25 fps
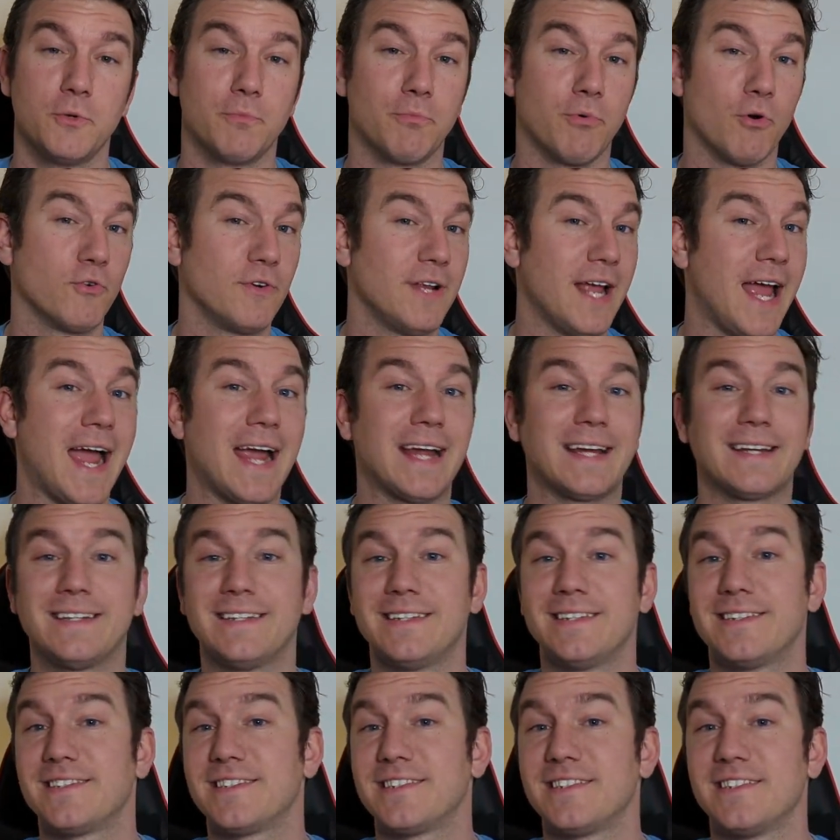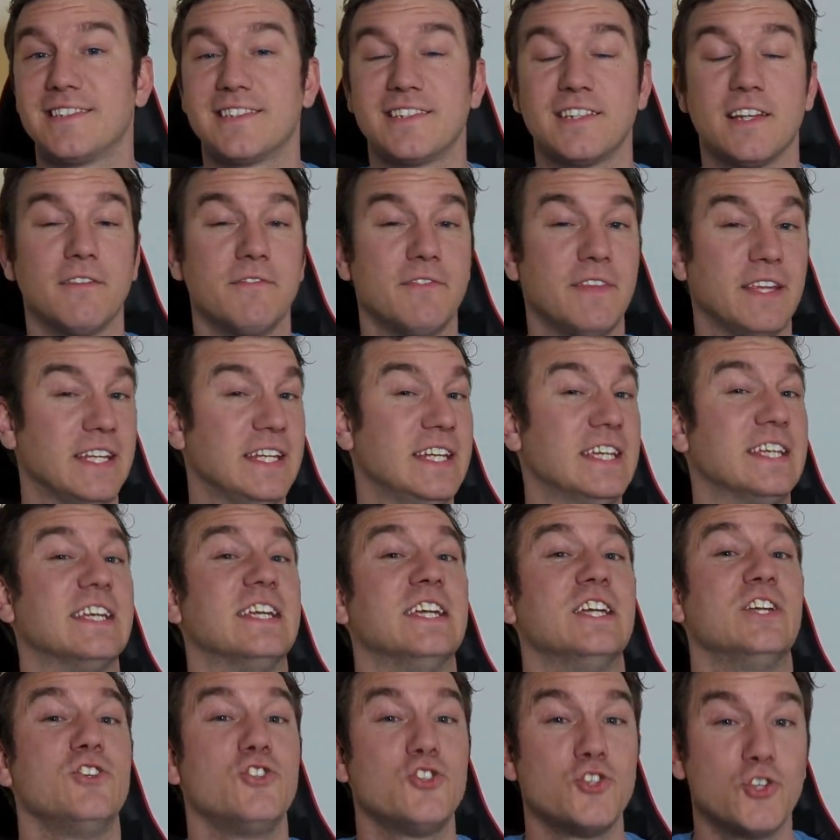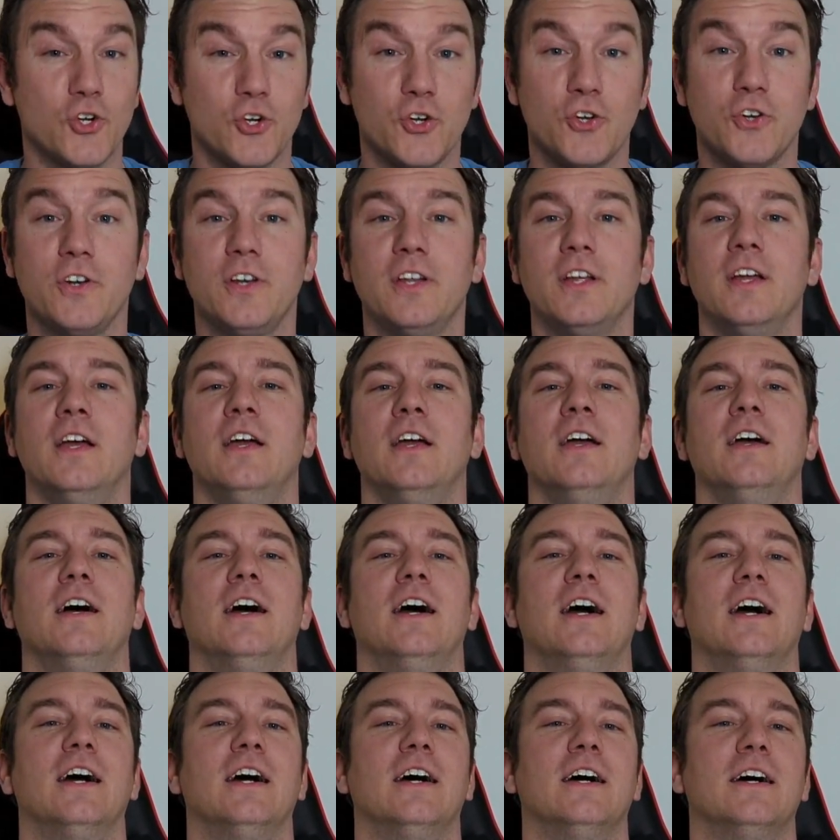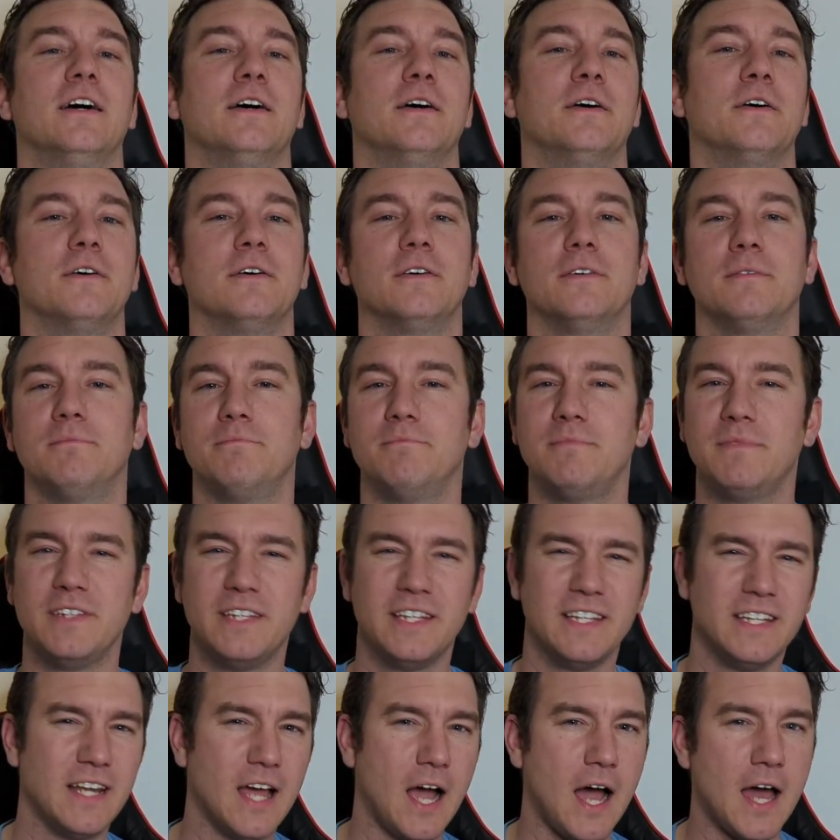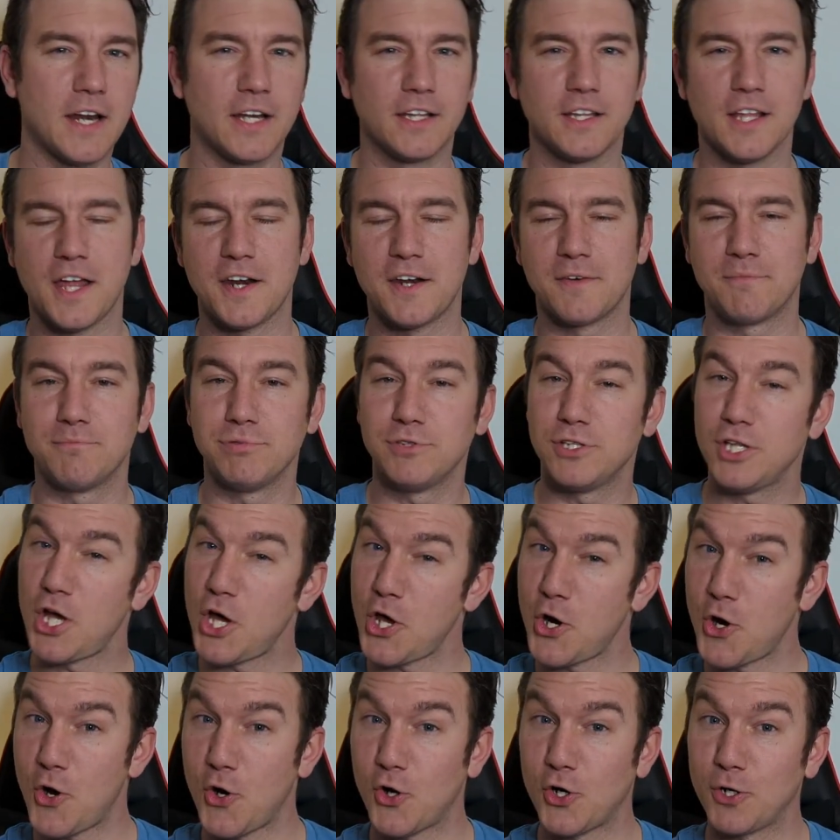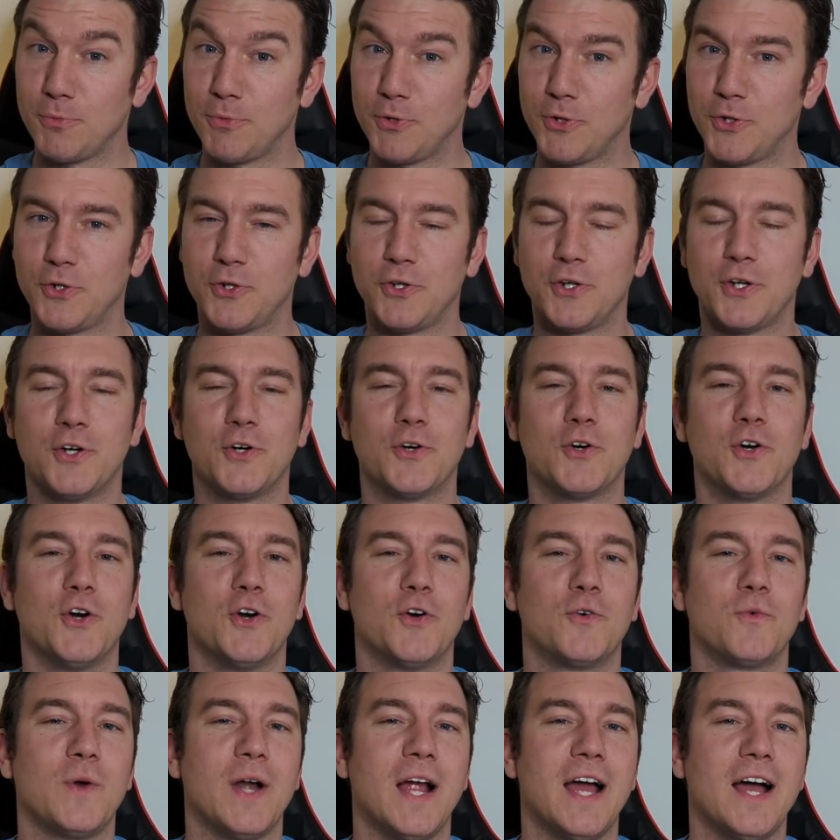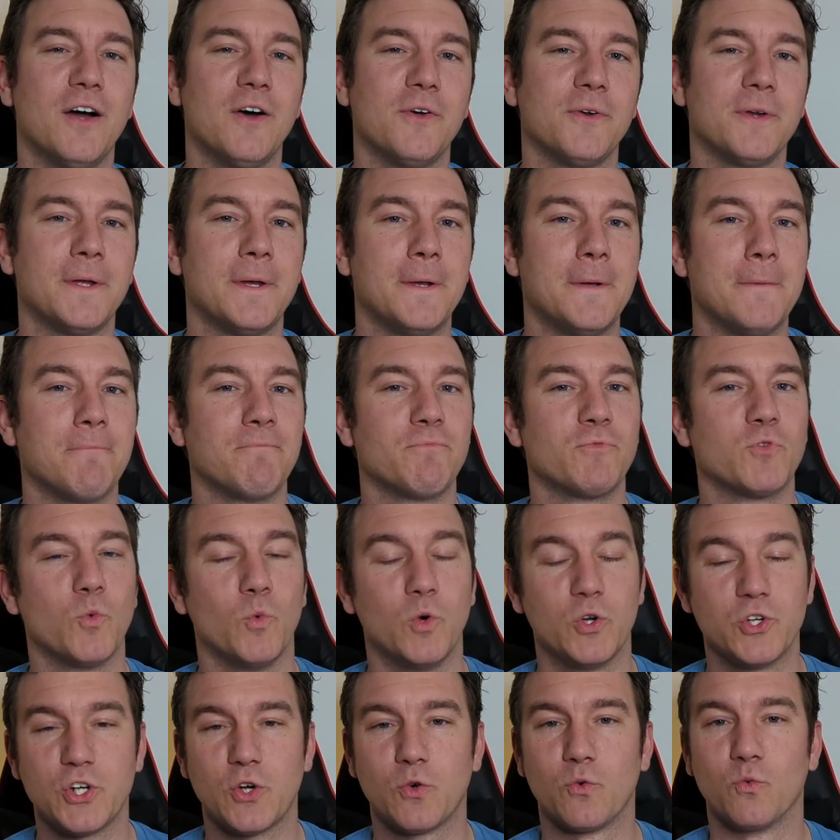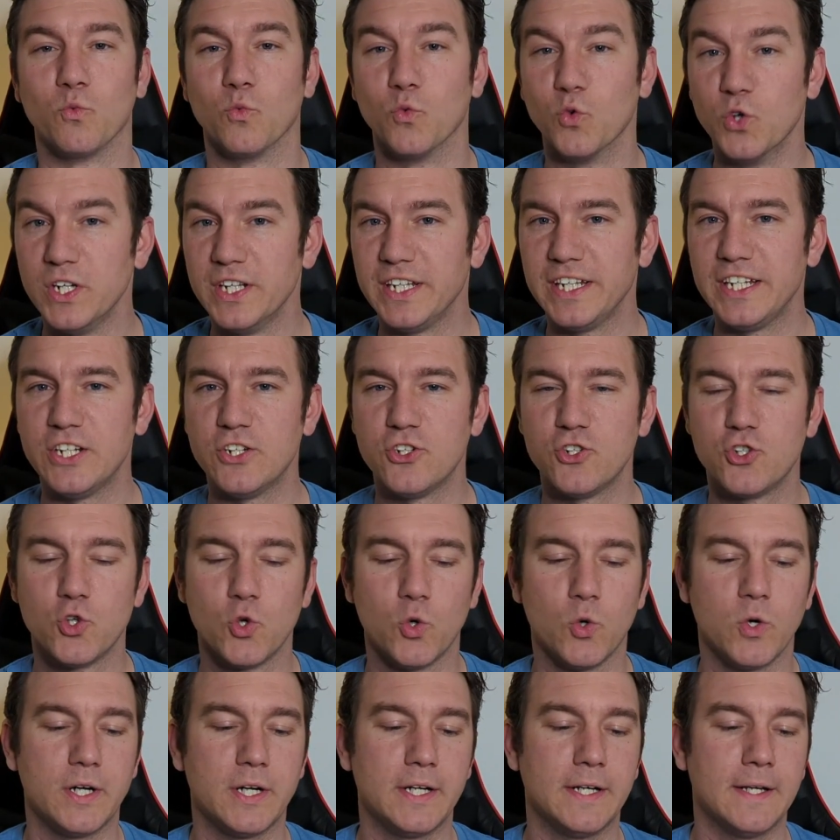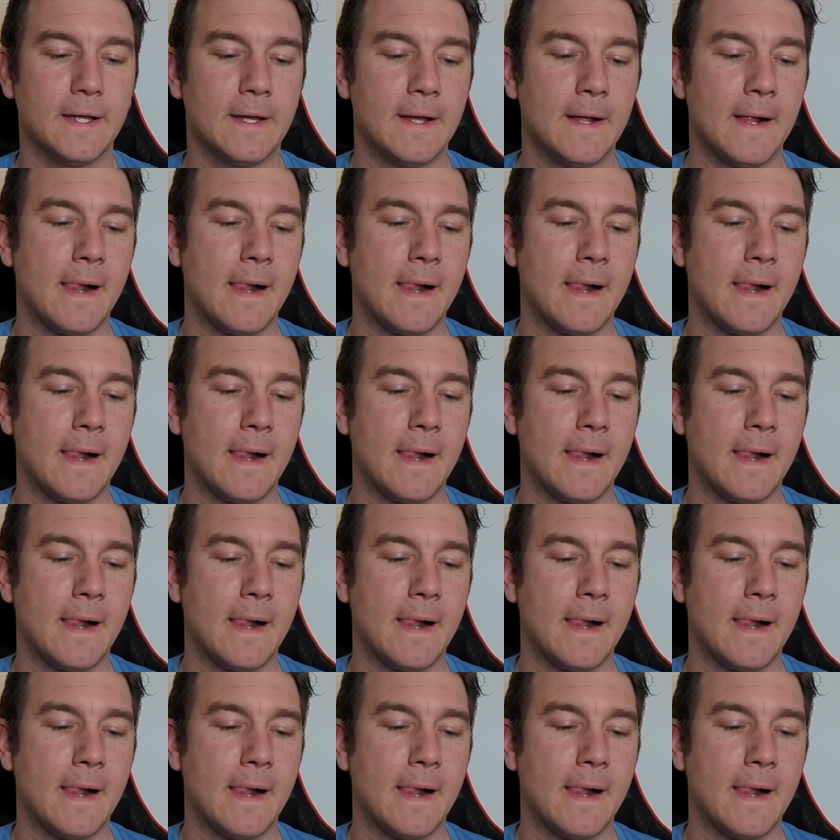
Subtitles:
protagonists and stuff, they get injured. Not a lot of plot armor around, which I really enjoyed.